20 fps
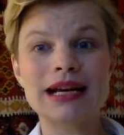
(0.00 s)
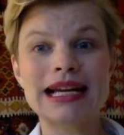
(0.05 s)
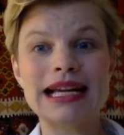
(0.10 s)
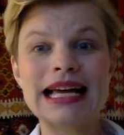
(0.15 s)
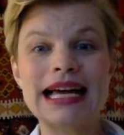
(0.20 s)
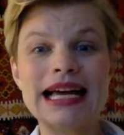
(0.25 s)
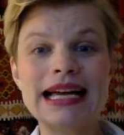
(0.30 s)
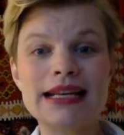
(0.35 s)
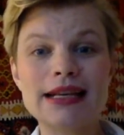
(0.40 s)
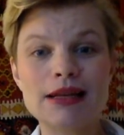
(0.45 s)

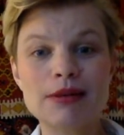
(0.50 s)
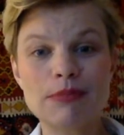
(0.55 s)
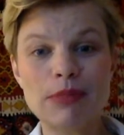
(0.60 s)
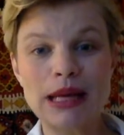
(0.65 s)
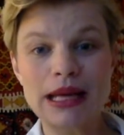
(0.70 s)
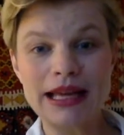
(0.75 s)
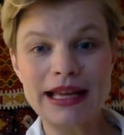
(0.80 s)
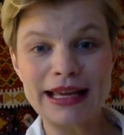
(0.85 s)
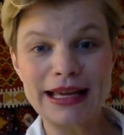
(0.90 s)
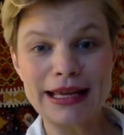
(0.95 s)
guided
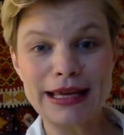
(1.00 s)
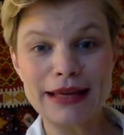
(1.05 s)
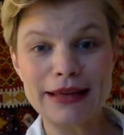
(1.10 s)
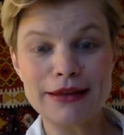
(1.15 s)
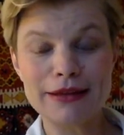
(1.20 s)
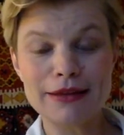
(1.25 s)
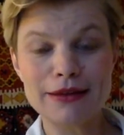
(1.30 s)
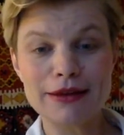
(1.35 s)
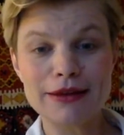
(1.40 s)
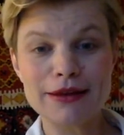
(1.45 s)

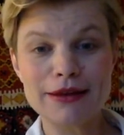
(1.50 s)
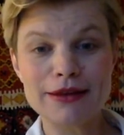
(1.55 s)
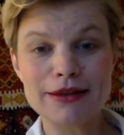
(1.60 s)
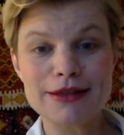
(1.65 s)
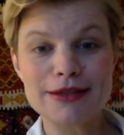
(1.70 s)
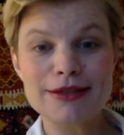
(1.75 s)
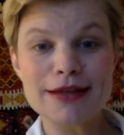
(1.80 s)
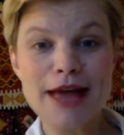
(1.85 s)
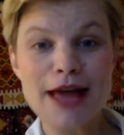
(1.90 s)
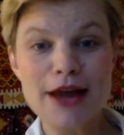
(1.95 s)
by the
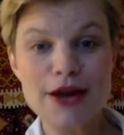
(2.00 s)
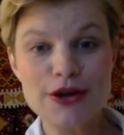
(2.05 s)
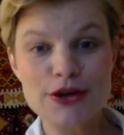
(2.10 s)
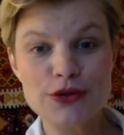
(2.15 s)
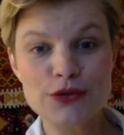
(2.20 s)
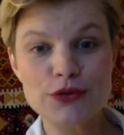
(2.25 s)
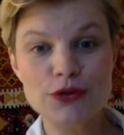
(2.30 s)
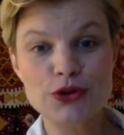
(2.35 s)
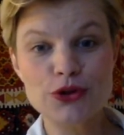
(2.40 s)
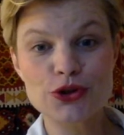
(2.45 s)

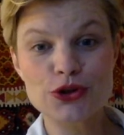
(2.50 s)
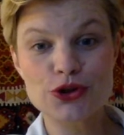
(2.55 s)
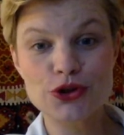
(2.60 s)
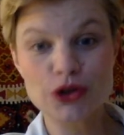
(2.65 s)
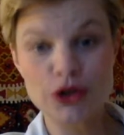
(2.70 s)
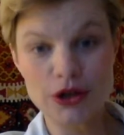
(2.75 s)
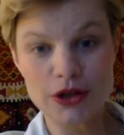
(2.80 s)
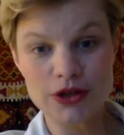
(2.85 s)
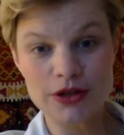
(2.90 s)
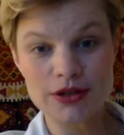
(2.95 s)
desires for
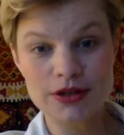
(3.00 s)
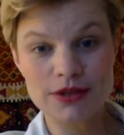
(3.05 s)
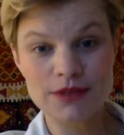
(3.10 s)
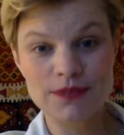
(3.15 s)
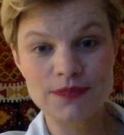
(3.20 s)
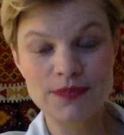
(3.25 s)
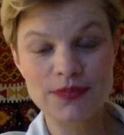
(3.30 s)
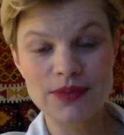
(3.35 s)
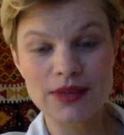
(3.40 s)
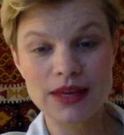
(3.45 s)
sugars.
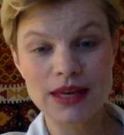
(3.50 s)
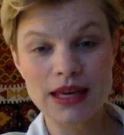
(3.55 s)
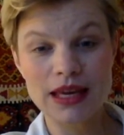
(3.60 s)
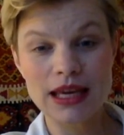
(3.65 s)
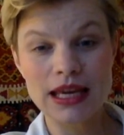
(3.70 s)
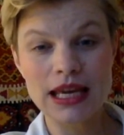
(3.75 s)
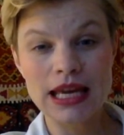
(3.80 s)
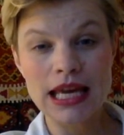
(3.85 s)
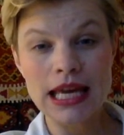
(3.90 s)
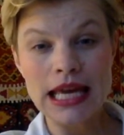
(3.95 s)

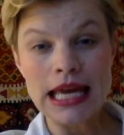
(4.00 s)
Okay?